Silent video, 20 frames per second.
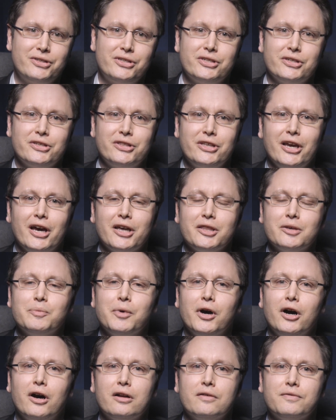to the other
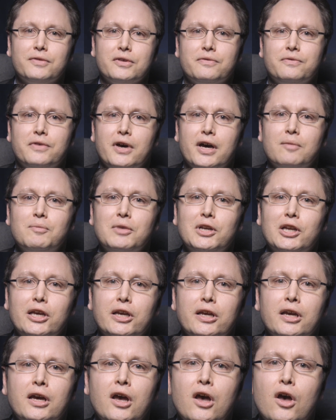part of the
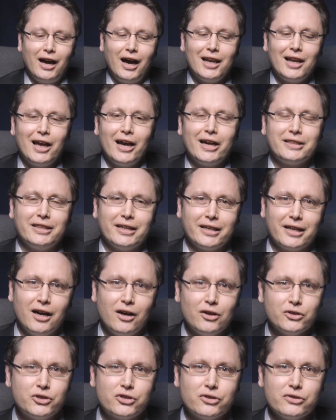family. I liked the
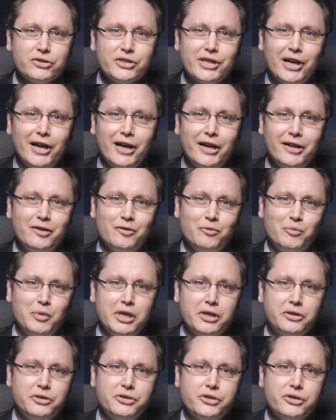cultural side of
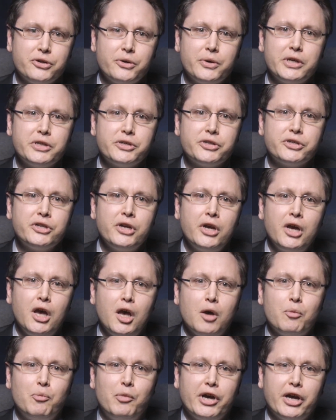being Jewish,
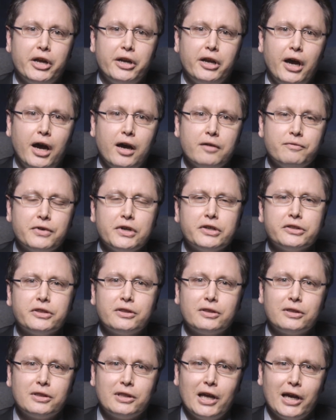but I felt
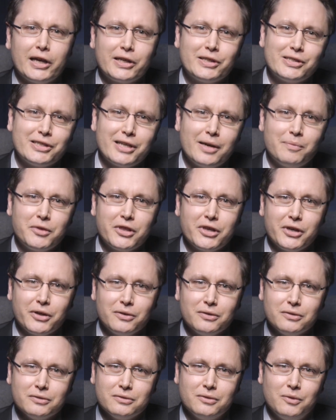like
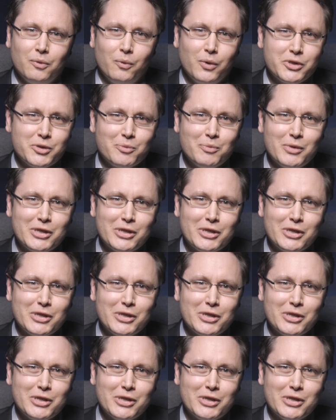something was